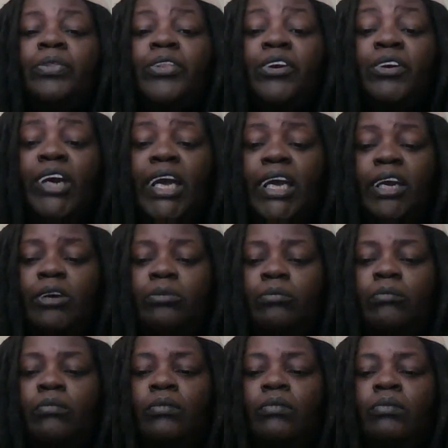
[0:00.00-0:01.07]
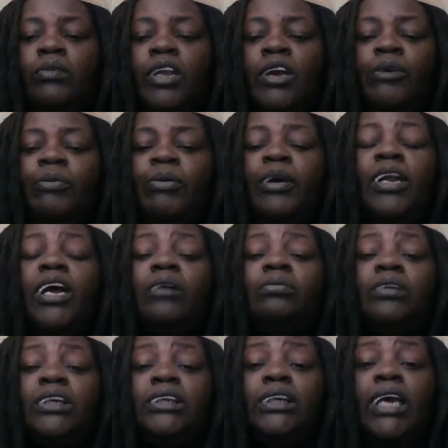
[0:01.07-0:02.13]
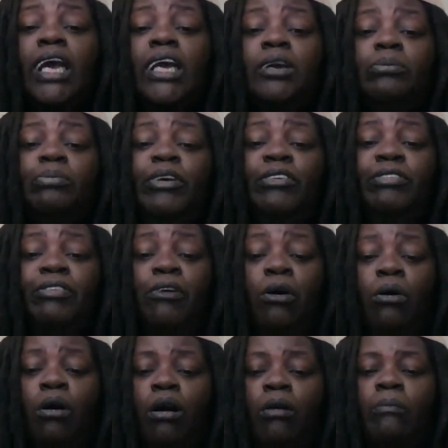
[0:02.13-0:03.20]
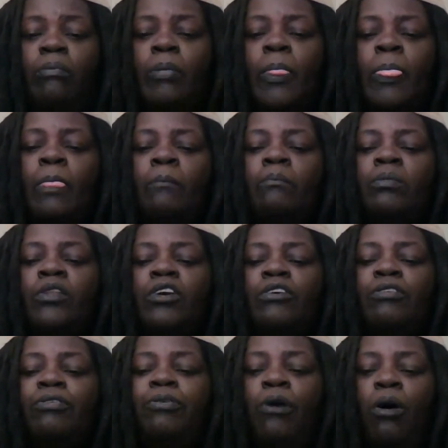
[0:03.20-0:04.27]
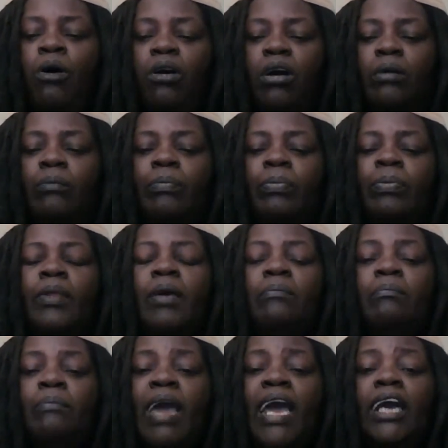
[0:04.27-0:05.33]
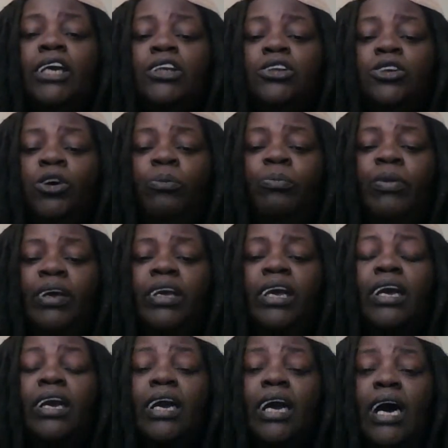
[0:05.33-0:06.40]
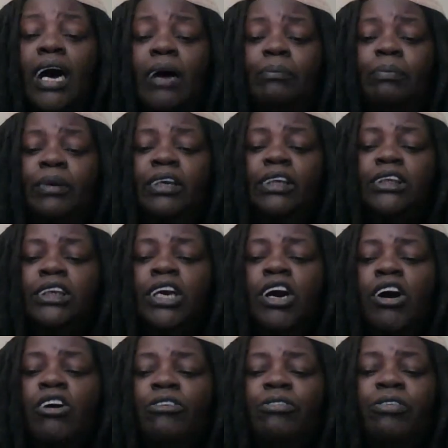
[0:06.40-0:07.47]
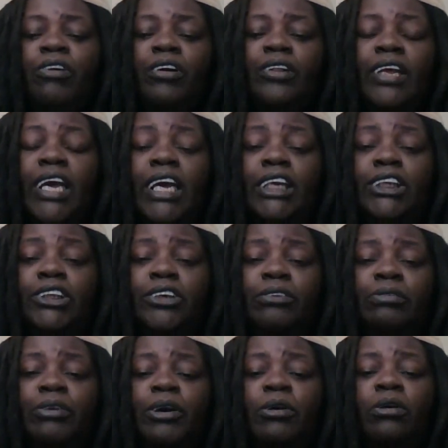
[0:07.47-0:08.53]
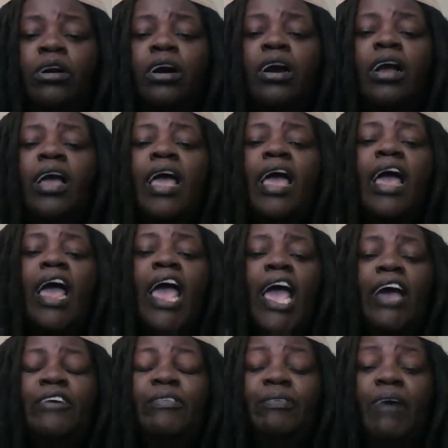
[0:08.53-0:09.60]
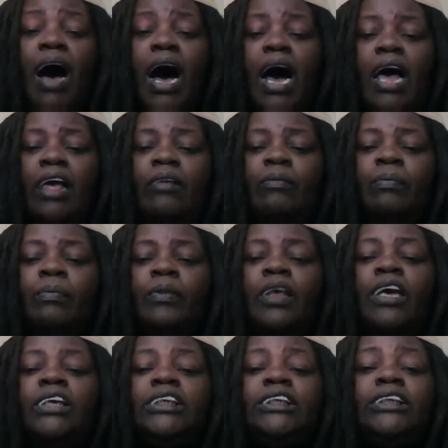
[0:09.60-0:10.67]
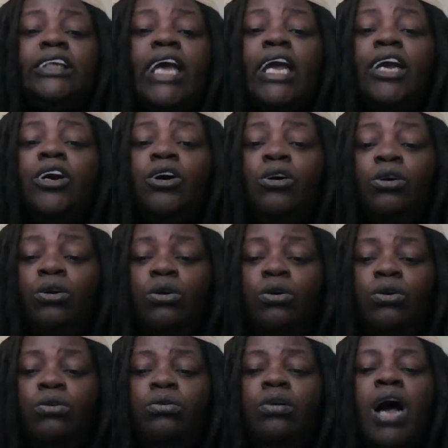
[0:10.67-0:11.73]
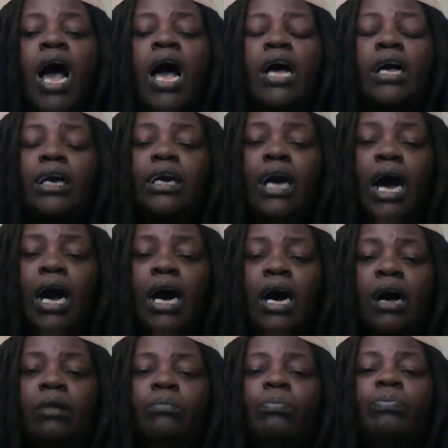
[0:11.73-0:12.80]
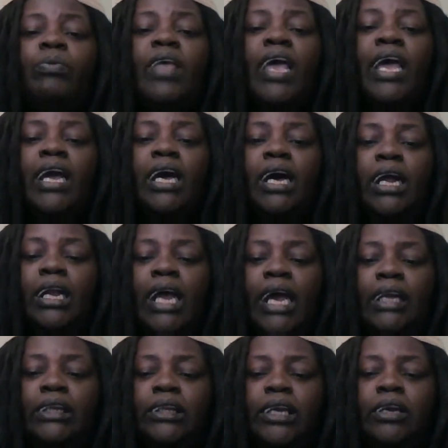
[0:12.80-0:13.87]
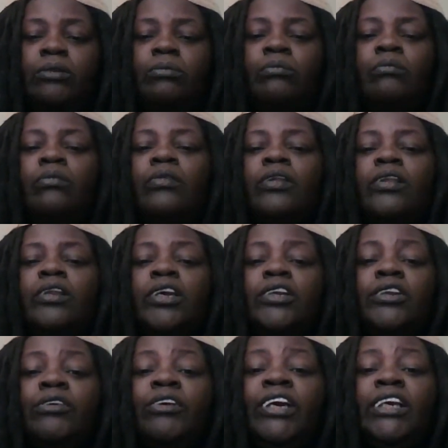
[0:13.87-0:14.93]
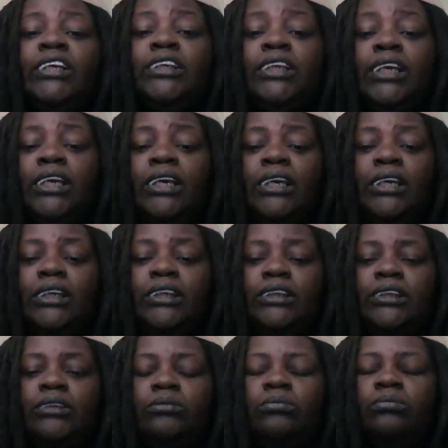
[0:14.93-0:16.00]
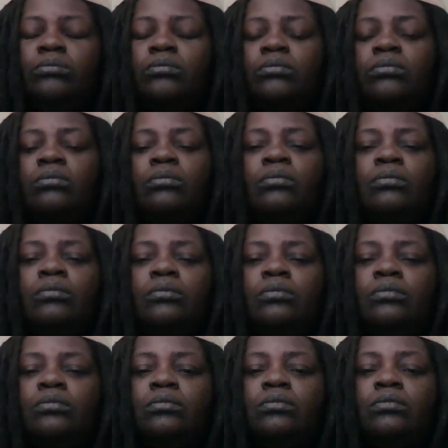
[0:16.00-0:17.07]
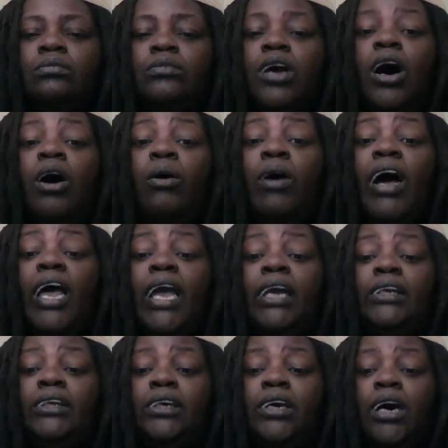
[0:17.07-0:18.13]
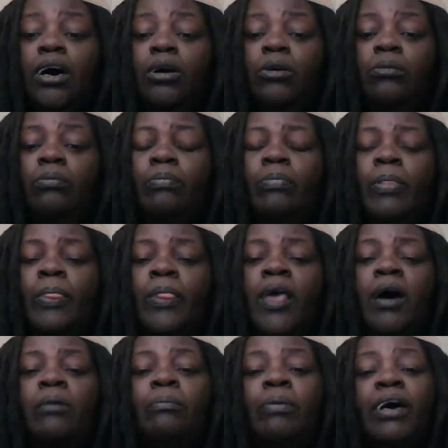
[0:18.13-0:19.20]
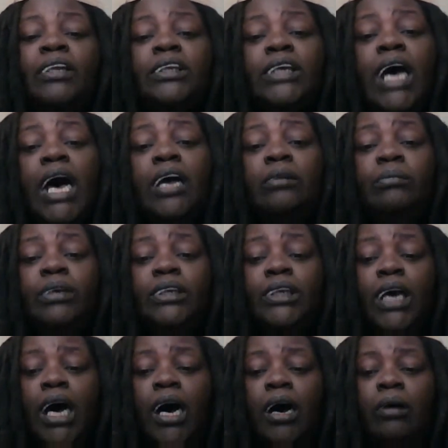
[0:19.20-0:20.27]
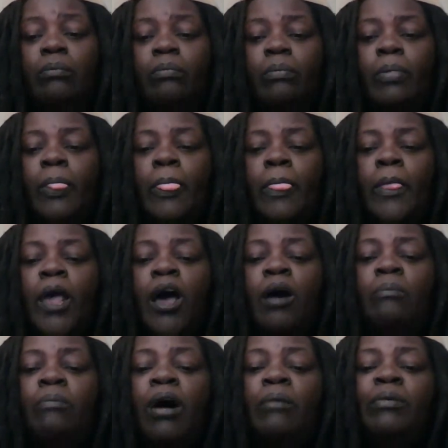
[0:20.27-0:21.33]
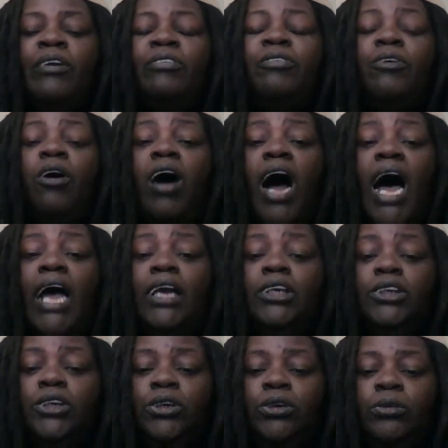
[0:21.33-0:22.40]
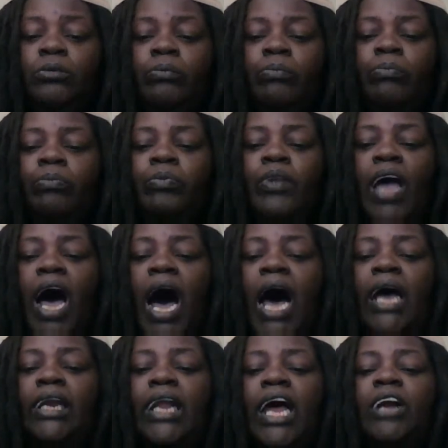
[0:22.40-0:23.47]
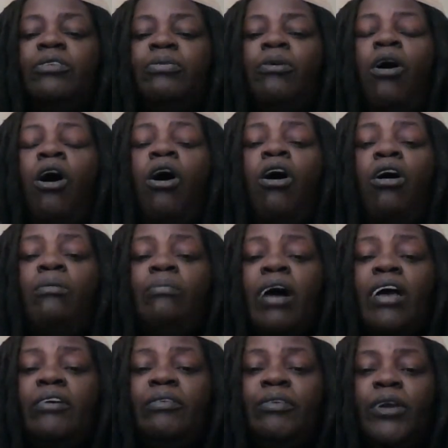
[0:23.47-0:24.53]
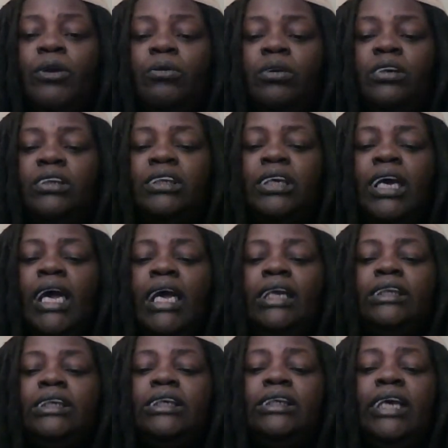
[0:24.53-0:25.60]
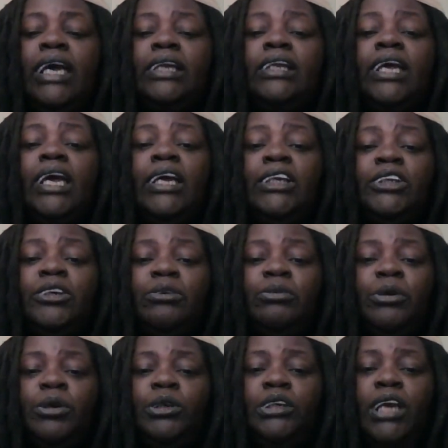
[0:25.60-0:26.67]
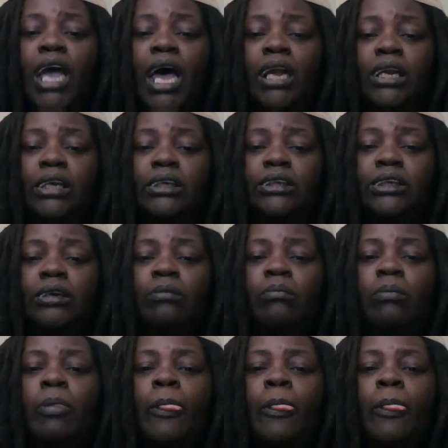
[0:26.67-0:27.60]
3, fill up the tank before. 4, make duplicate copies for the interviewer. And 5, stay cool, calm, and collected. The 3 C's. Oh, I hate to go, but time is up. But before I do, I like for all my viewers to take the interview challenge.